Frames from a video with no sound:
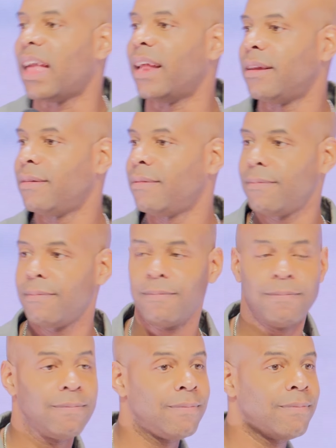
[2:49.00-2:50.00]
den.
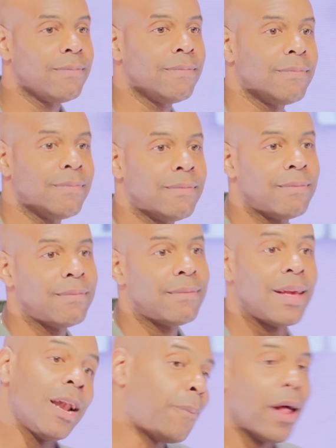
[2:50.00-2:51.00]

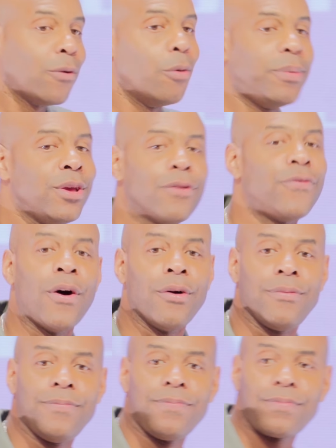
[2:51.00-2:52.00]
And it probably won't be your
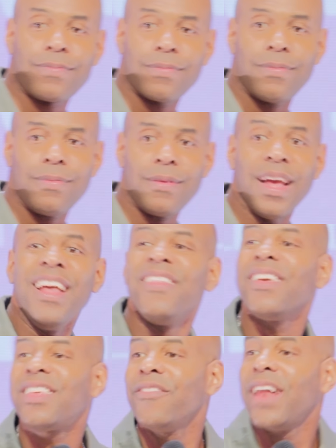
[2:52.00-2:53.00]
fault.
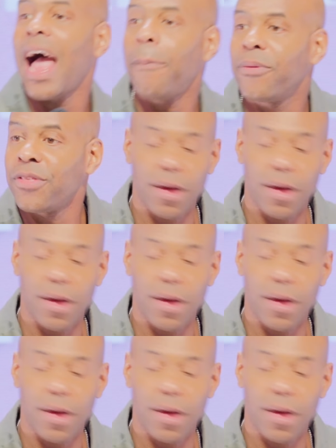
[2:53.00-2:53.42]
This even happened